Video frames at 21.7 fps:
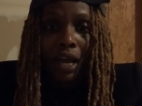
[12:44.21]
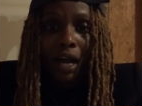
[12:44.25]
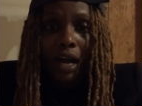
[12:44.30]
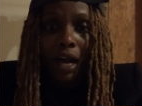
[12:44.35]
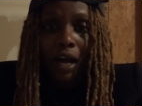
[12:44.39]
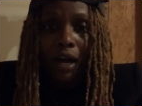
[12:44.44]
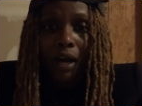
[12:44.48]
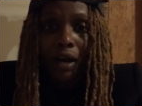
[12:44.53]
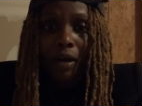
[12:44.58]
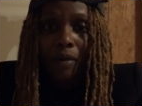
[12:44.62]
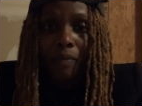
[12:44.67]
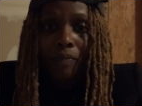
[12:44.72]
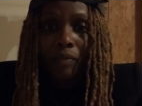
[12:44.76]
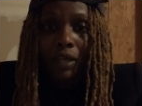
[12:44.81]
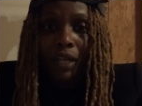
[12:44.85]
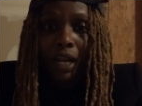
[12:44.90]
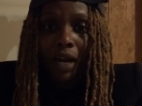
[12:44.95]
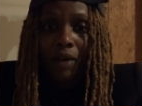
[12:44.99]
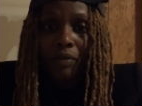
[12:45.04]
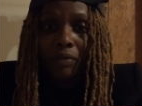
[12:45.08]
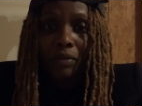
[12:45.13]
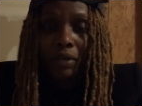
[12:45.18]

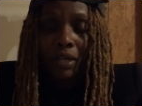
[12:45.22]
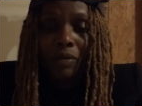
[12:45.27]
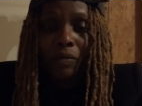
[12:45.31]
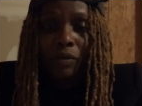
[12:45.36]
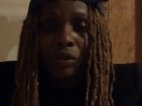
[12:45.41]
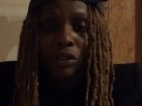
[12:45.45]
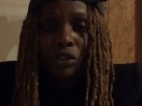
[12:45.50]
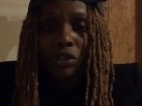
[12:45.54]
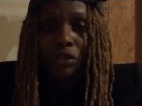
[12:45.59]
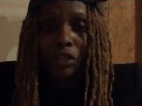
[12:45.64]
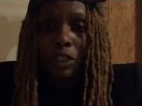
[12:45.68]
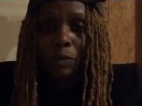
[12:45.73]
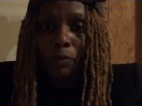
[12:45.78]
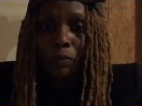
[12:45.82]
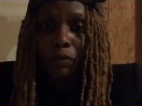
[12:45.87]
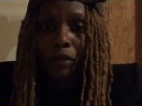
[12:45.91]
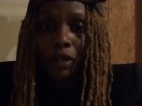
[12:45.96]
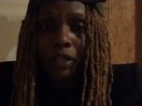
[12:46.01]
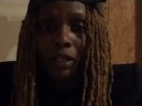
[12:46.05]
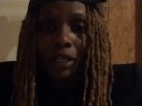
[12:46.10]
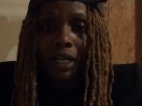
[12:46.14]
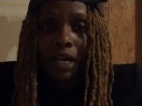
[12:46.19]
And I really want you to
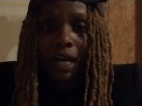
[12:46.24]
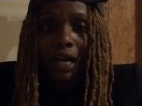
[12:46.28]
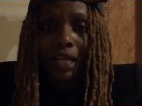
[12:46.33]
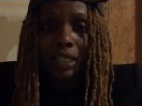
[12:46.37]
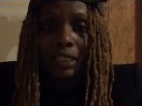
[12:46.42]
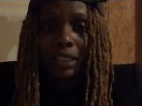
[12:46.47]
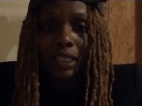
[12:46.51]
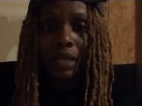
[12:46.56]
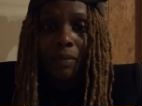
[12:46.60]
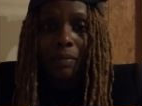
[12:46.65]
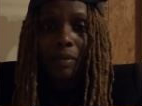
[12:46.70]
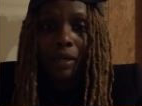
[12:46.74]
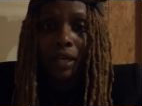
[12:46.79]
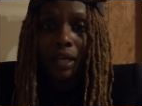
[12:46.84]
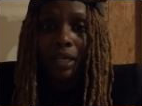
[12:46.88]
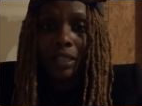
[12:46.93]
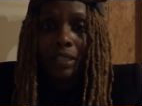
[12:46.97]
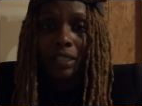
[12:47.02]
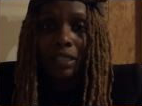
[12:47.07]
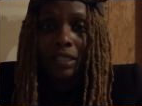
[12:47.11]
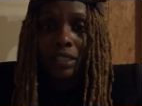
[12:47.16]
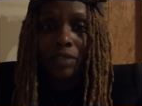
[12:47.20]
spread the content,
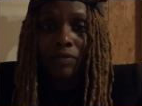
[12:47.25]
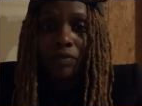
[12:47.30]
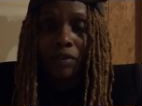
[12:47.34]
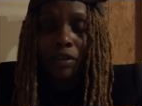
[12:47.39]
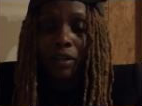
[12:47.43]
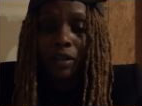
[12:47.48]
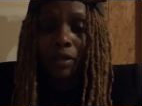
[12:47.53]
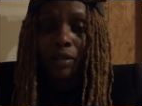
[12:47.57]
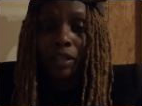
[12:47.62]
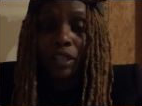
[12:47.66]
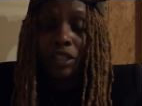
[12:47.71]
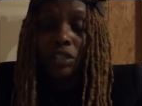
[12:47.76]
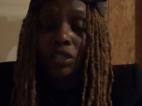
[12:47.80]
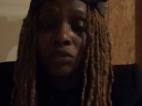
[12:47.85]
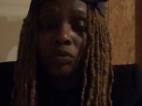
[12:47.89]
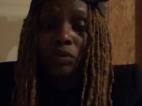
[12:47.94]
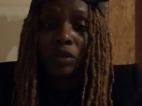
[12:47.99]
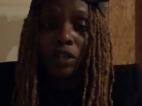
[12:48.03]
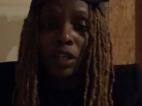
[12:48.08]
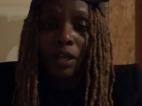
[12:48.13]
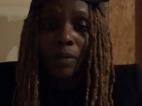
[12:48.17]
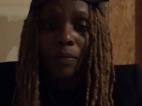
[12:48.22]
because this is
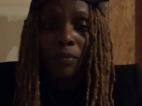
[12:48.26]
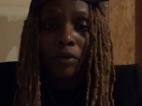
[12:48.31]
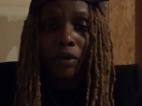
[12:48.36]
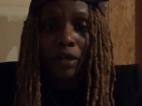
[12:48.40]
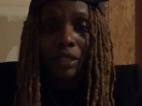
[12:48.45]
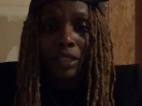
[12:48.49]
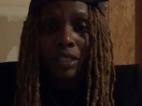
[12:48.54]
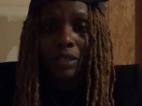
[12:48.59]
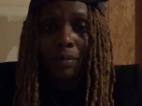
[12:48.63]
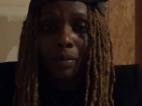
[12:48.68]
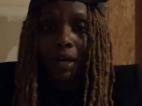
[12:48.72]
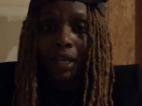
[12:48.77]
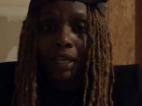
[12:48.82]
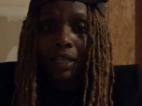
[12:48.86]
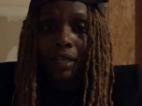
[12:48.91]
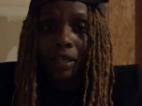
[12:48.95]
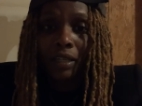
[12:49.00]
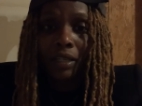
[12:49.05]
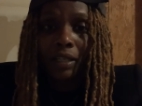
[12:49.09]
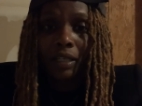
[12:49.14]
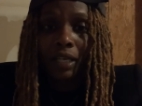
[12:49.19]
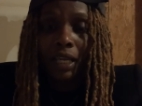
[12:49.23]
really important to my
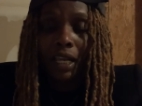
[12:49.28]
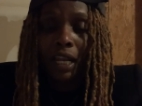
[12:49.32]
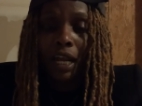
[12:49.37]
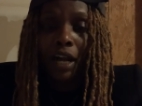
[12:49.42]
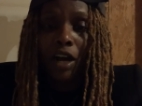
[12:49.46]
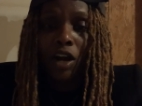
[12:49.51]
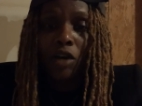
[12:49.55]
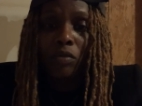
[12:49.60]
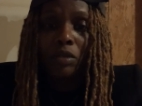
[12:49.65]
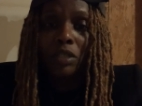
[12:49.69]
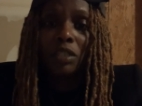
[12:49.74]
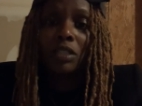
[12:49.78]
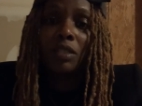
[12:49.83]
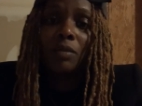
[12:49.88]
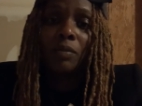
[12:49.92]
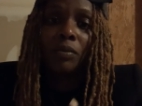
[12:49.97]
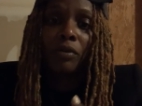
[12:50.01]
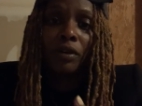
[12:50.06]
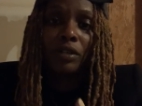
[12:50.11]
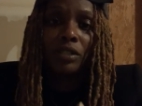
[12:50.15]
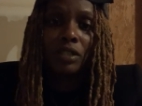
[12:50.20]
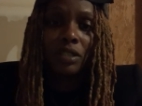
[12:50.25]
healing. And I hope this is
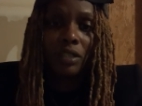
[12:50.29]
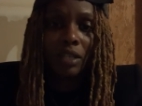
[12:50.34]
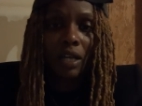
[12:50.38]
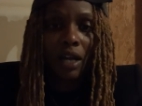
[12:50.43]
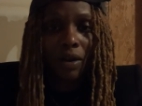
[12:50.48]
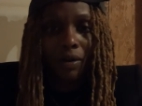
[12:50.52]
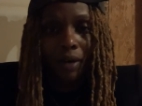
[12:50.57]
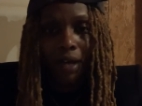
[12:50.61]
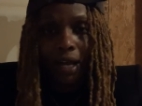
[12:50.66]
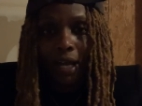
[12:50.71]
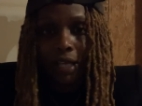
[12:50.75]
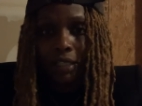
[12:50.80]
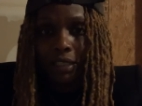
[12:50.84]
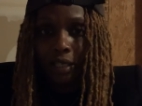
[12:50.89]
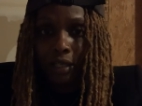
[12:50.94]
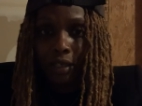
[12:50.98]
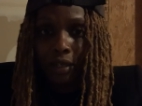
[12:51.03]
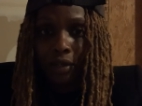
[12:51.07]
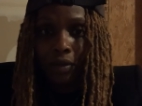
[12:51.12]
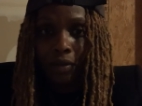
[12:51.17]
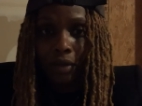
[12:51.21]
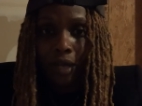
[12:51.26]
important to y'all guys'
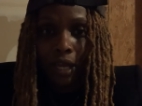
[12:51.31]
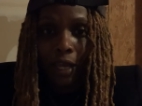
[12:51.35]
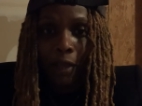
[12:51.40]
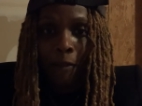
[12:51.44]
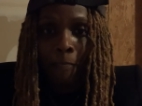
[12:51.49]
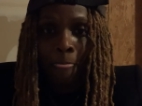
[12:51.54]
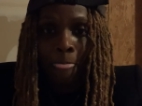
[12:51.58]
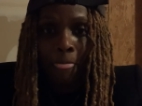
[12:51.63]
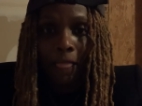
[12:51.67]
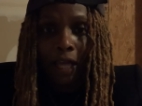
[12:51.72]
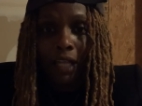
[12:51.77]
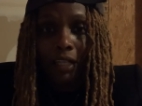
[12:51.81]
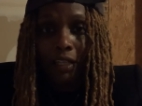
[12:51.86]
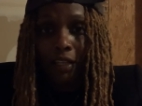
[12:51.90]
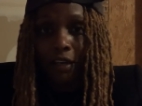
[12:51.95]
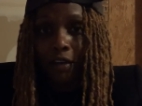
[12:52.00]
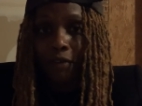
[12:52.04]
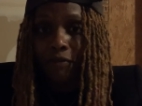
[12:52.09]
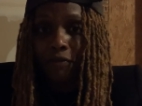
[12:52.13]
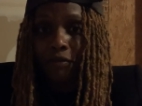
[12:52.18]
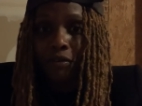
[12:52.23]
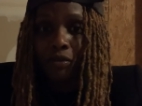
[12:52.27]
healing, okay? I
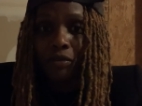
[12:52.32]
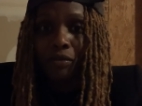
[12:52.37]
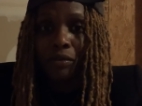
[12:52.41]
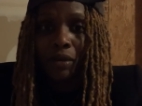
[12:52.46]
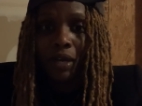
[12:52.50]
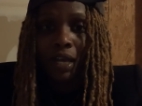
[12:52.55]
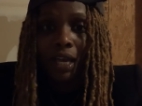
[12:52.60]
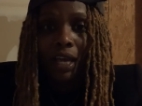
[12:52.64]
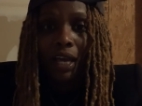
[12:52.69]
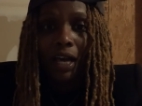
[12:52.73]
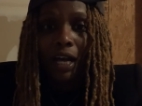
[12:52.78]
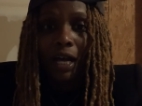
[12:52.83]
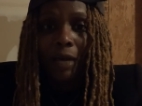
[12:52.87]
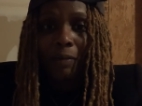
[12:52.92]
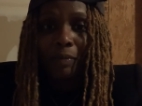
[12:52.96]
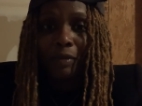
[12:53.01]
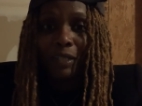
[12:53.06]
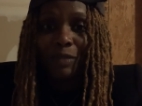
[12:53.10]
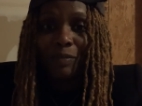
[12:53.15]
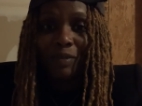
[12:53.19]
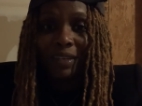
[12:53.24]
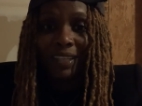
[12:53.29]
love you.
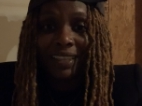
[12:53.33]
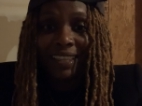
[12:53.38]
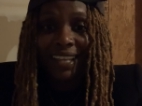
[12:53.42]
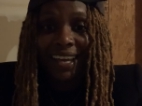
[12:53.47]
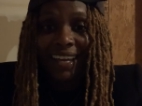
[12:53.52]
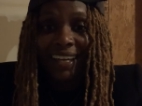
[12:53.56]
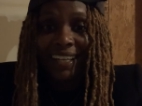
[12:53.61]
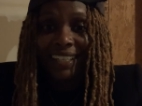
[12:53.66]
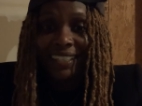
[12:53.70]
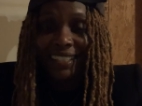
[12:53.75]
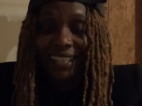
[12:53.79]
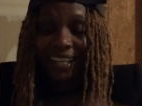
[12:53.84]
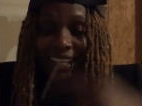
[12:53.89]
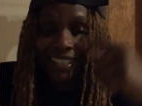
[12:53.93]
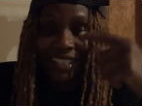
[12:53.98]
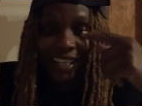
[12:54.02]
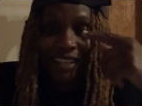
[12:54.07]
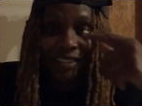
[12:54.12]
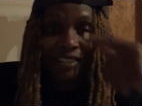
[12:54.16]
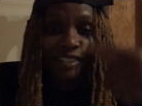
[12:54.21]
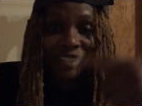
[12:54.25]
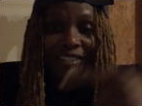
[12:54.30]
It's been nice. I'll
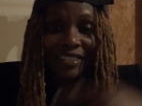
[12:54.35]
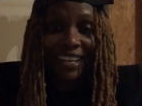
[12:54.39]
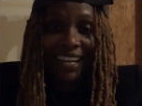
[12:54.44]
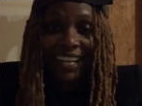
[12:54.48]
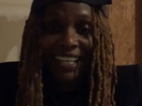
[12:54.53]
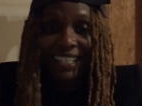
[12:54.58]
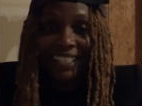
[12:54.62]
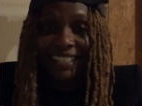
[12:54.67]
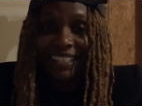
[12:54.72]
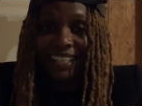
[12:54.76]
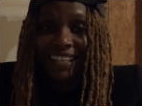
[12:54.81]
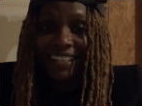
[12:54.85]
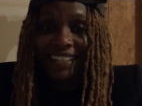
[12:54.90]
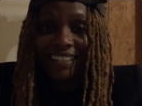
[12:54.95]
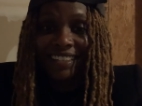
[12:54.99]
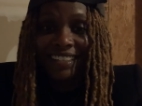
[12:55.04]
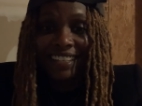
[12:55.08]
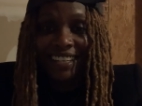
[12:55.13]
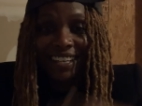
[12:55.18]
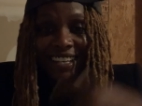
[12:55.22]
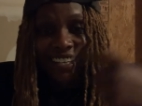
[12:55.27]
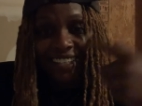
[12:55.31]
talk to you guys
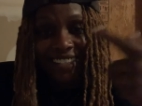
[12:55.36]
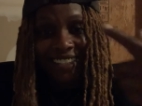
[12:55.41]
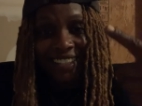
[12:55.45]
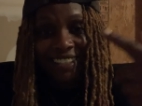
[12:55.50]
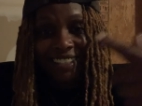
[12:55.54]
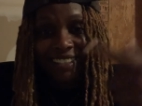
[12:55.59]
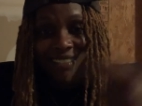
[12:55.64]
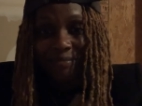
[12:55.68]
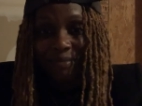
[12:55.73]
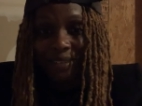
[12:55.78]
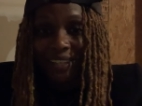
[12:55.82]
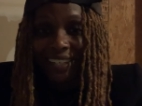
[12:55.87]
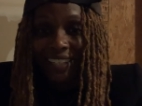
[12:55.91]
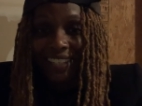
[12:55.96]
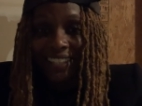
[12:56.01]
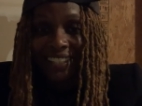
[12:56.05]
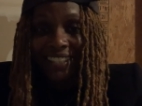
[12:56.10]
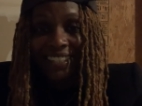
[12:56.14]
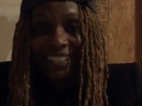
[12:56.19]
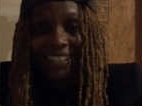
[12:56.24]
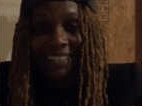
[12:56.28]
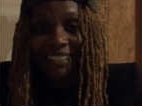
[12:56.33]
later.
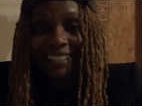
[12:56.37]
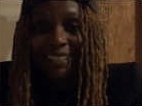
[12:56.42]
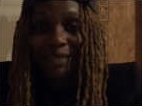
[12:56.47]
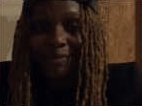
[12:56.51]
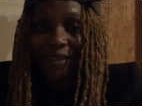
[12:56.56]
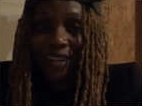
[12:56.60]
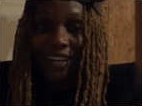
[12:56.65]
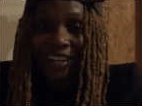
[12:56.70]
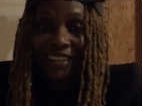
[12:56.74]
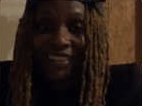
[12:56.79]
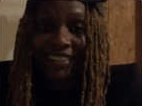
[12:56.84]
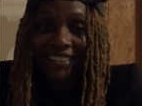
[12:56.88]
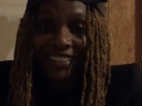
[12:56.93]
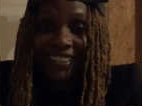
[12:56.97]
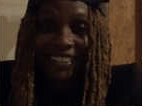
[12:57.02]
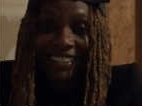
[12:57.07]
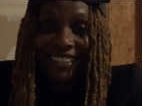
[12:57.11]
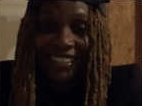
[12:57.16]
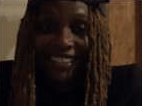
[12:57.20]
Peace. Sparrow.